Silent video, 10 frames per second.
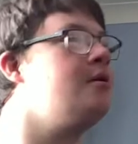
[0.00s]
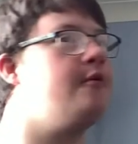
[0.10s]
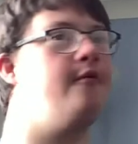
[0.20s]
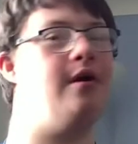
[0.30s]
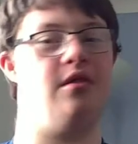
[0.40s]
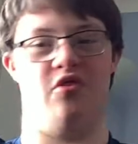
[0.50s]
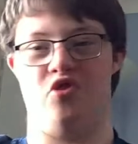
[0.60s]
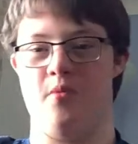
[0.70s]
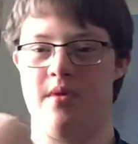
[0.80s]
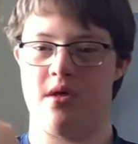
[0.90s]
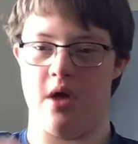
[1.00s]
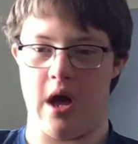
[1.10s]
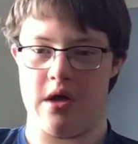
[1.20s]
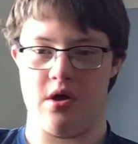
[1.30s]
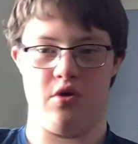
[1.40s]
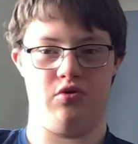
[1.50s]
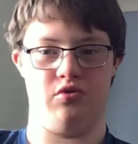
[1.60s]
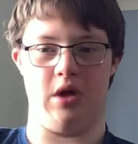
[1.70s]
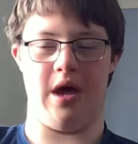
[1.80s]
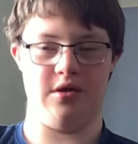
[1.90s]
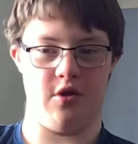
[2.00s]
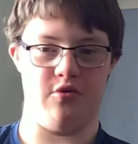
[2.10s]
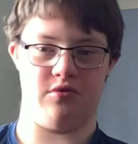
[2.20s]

When the me got are you are you